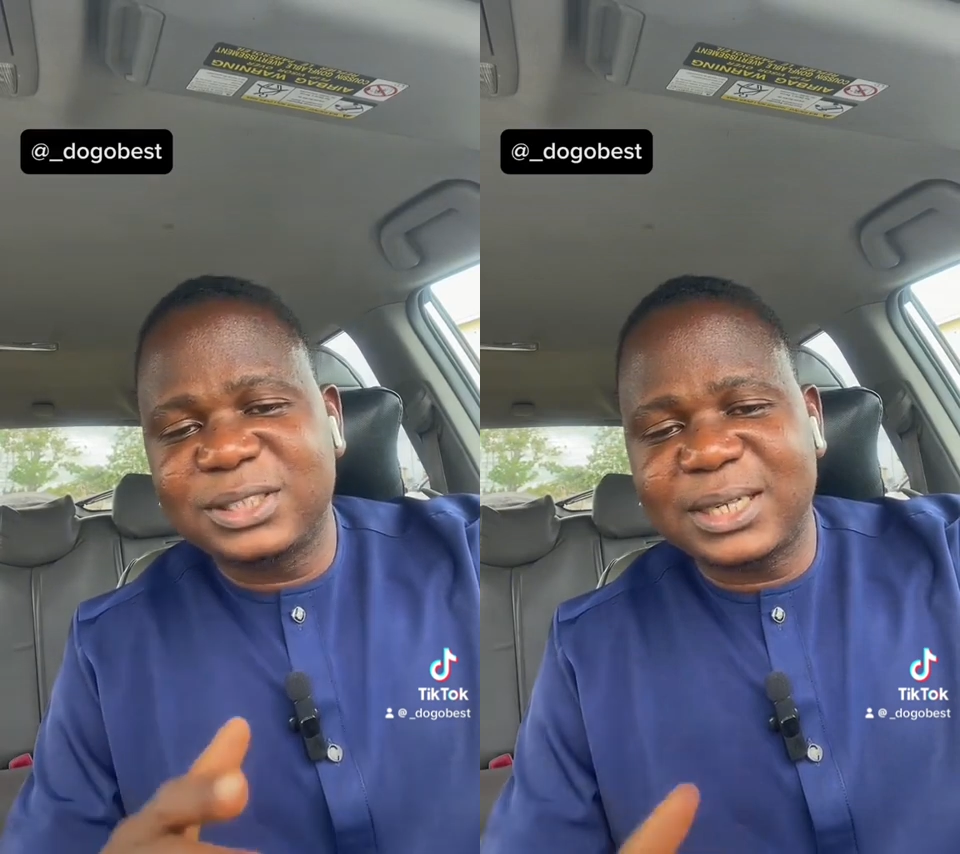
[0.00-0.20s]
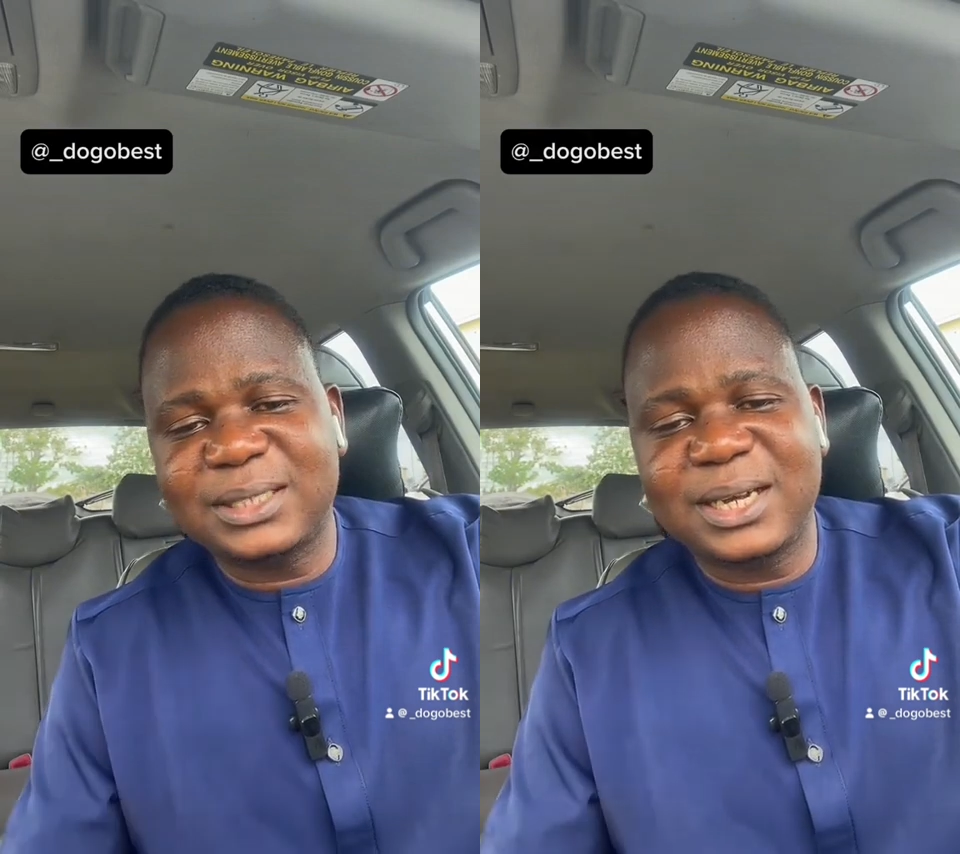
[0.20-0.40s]

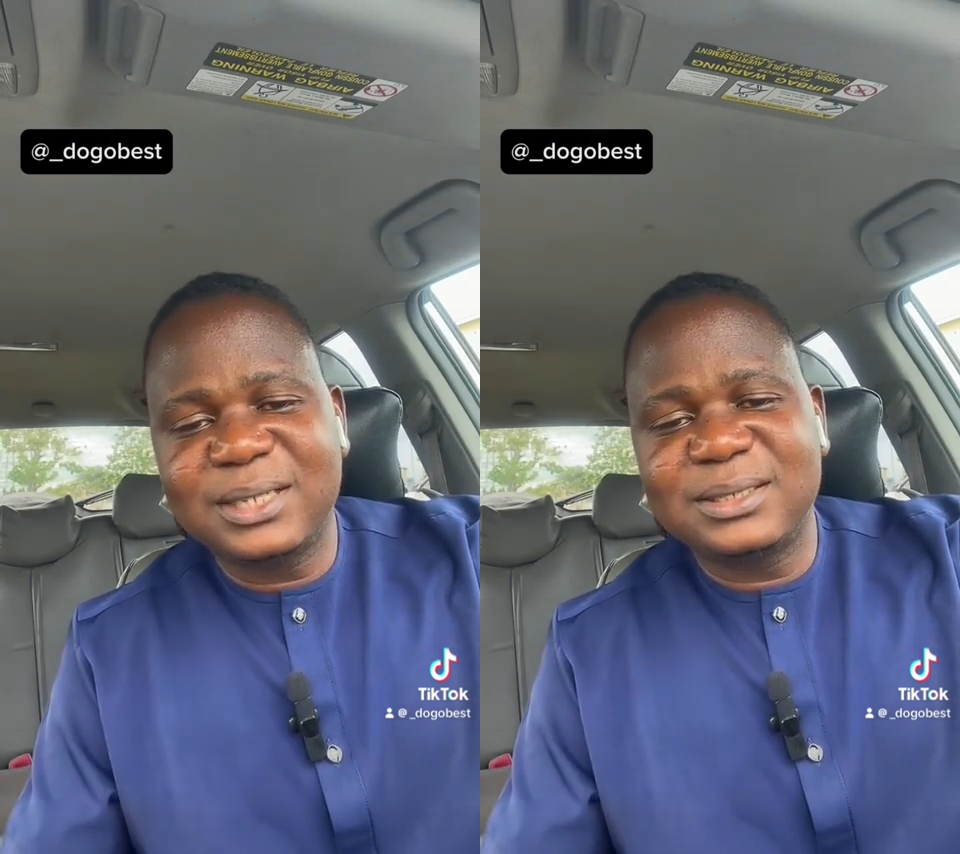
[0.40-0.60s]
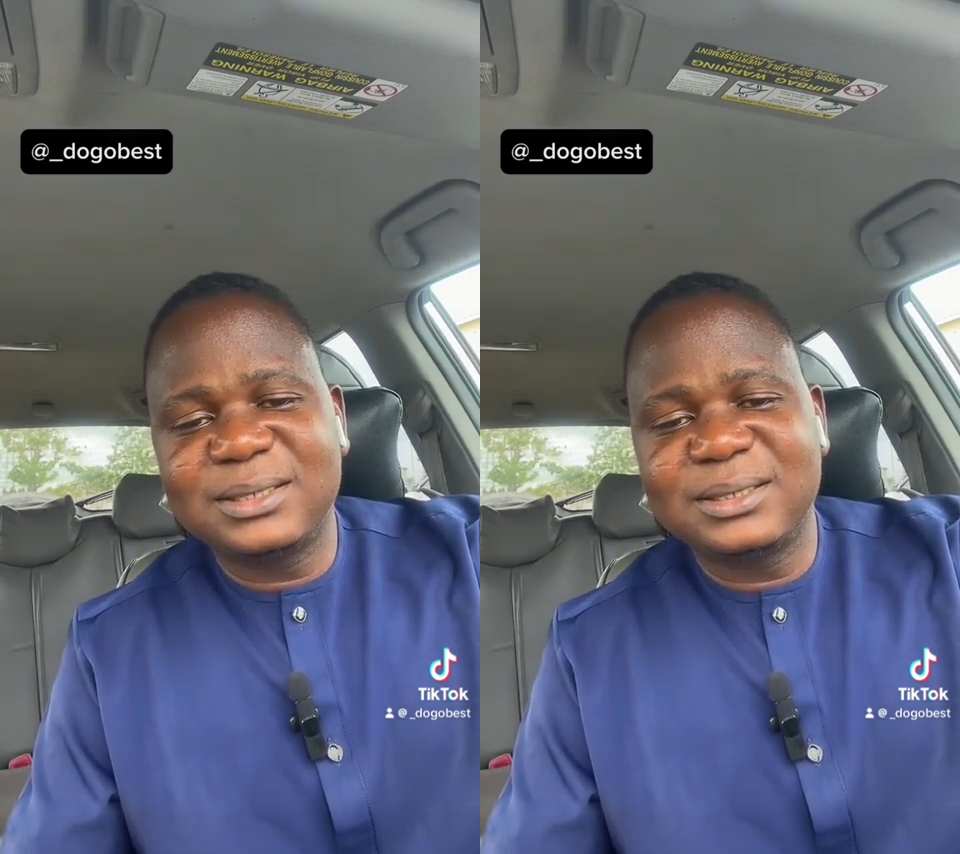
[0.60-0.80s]

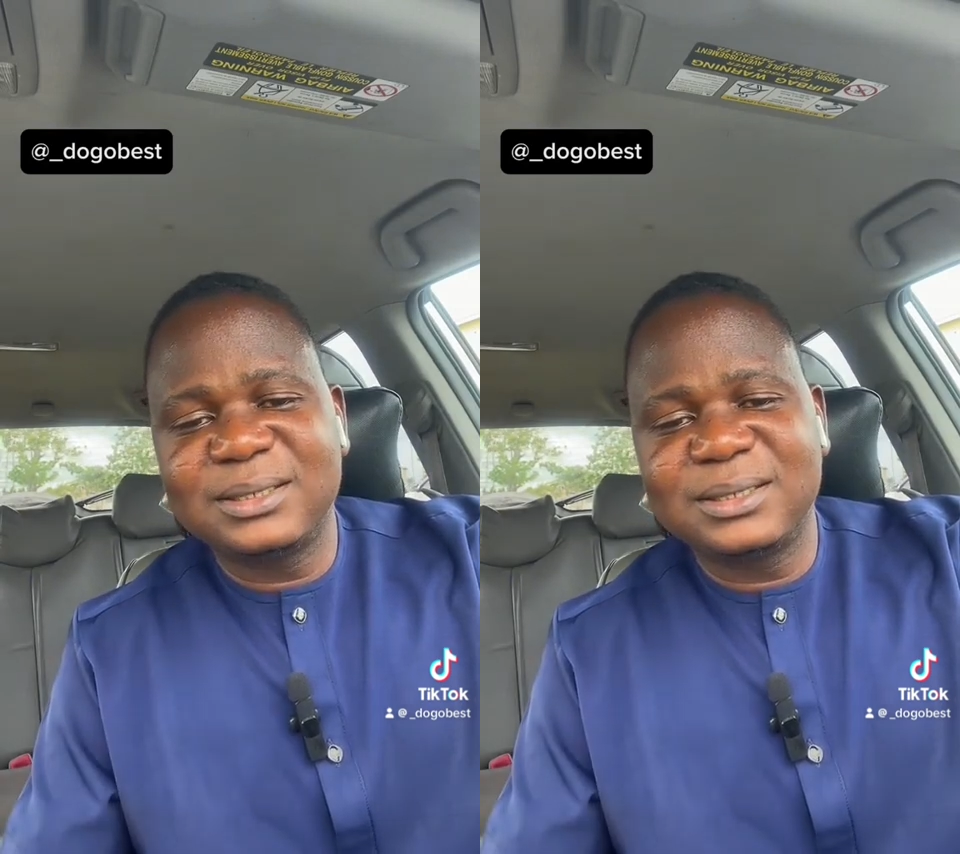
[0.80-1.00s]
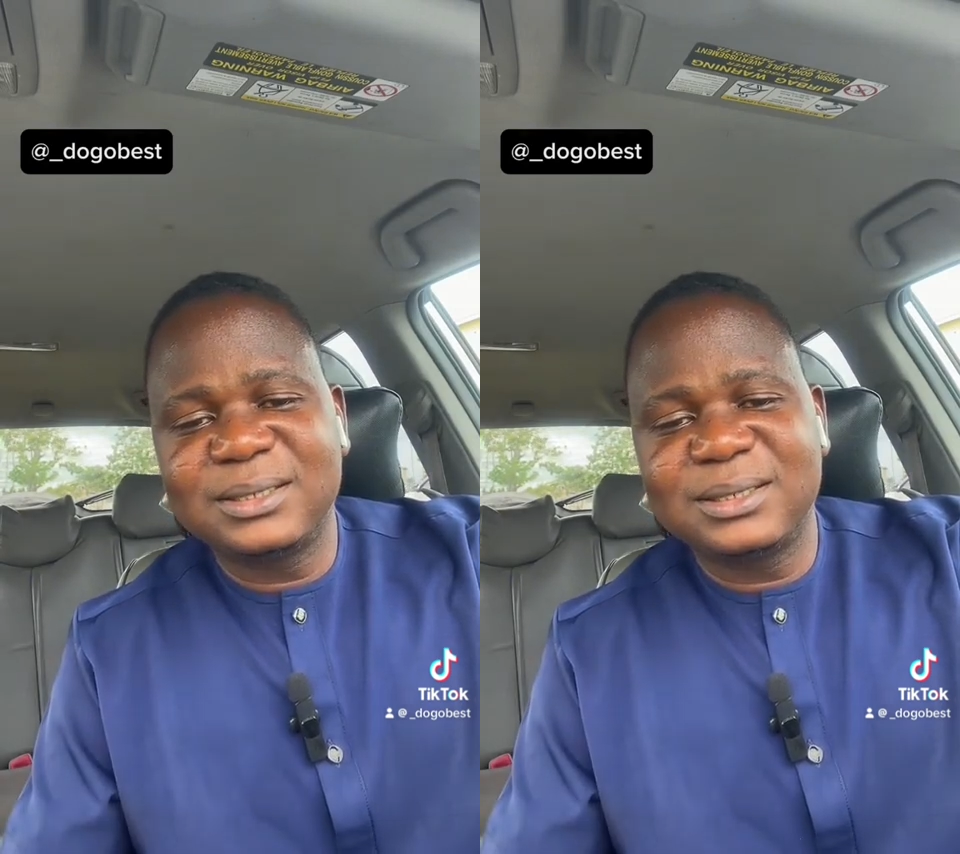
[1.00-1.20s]
shattered,
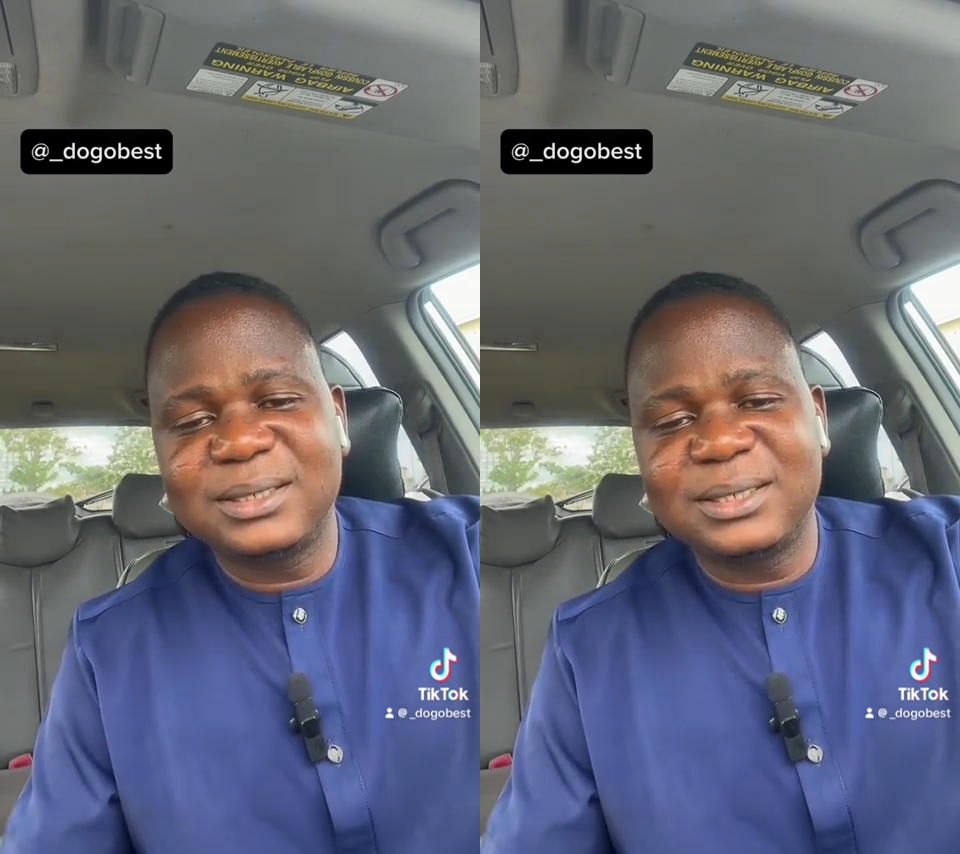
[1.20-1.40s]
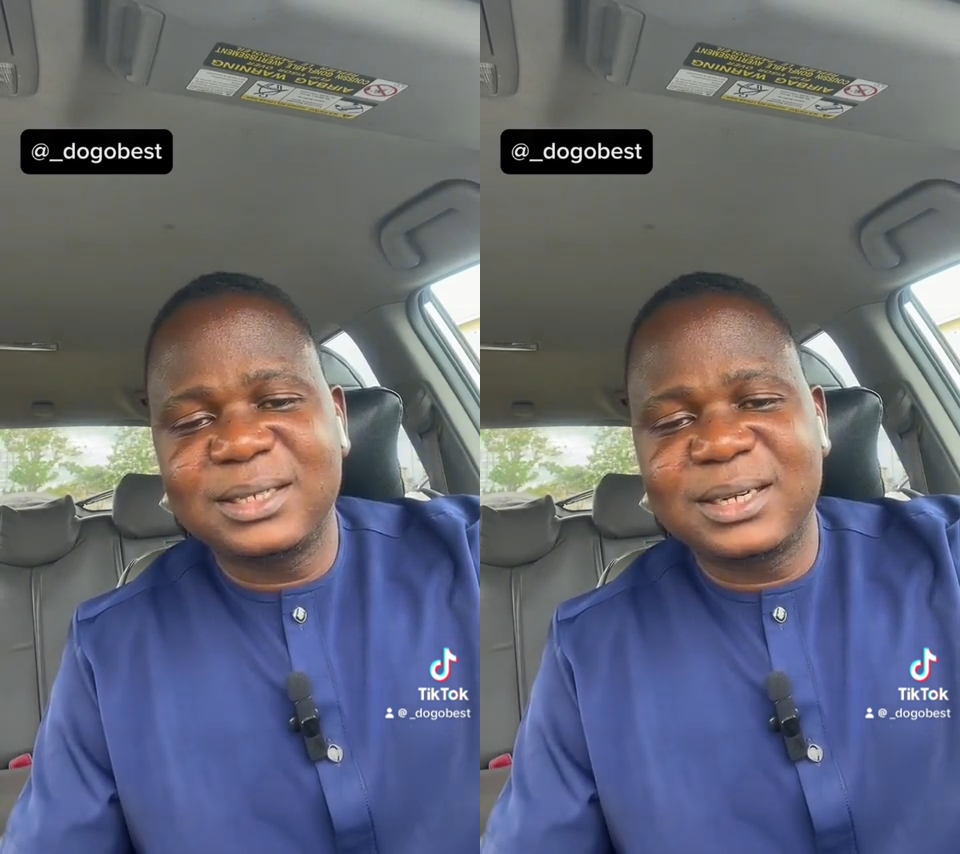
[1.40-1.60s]

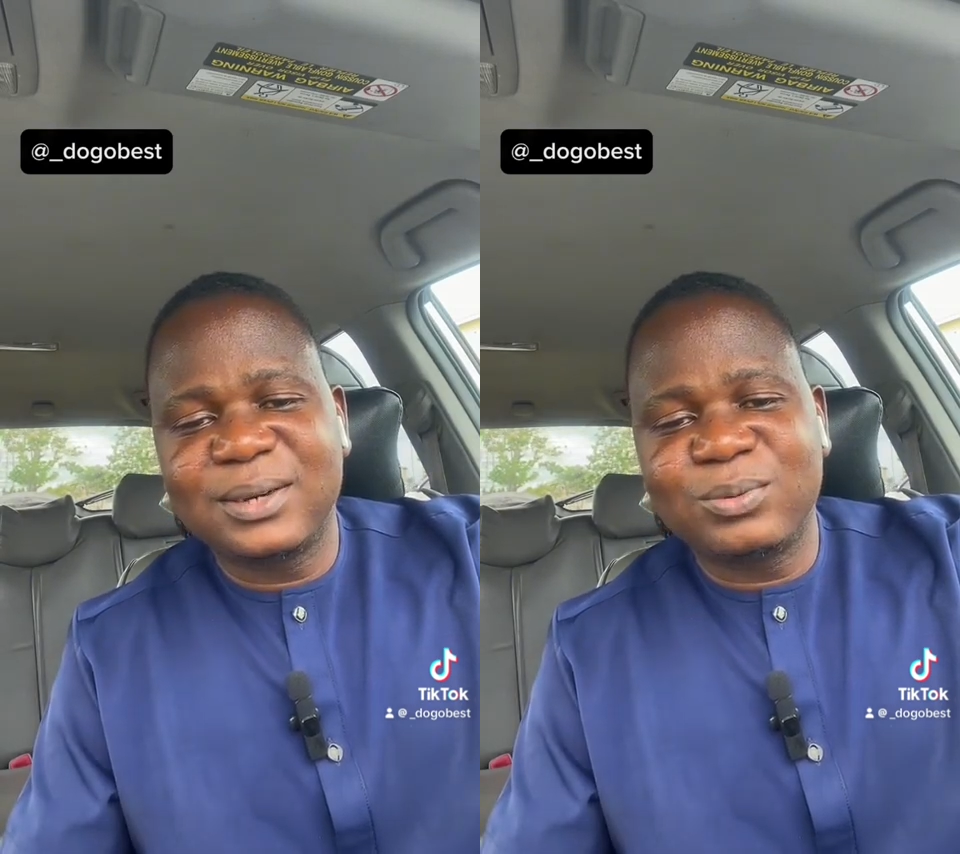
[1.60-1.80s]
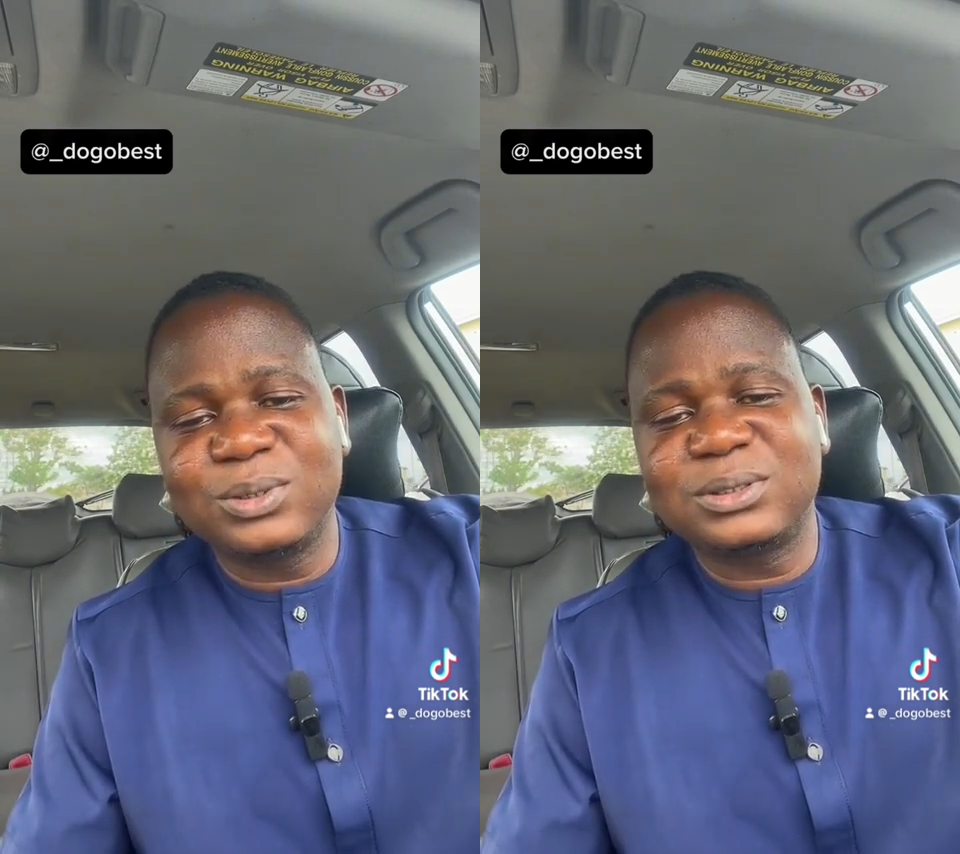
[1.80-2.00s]

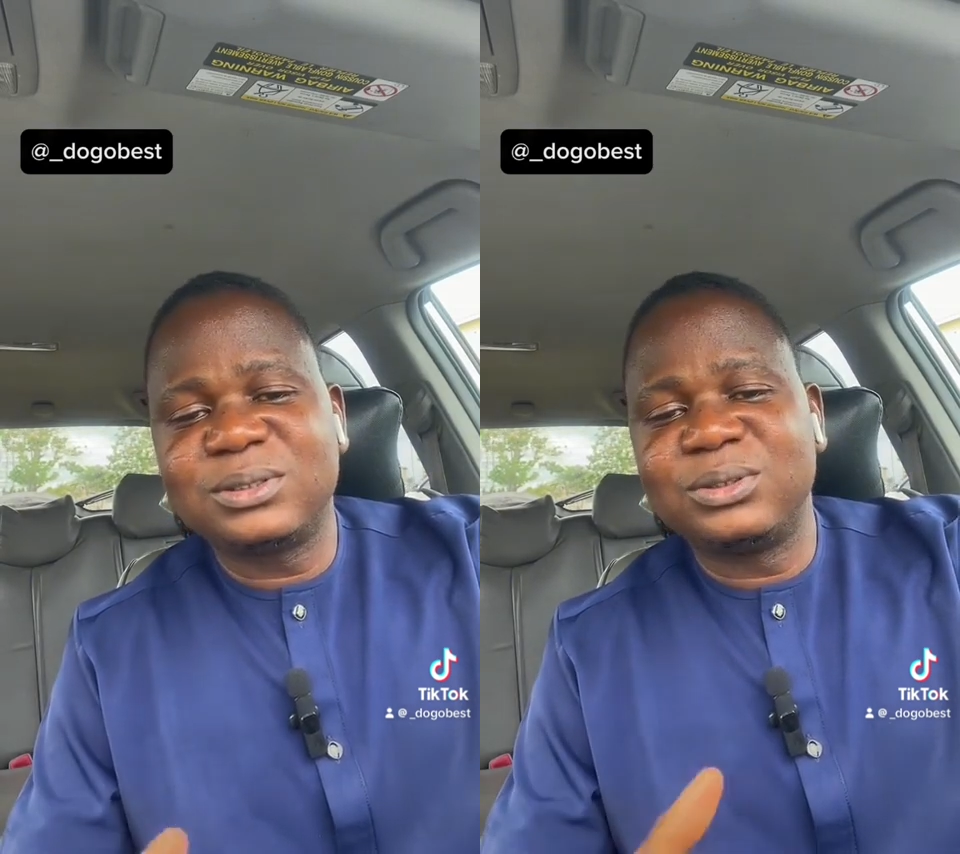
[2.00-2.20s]
with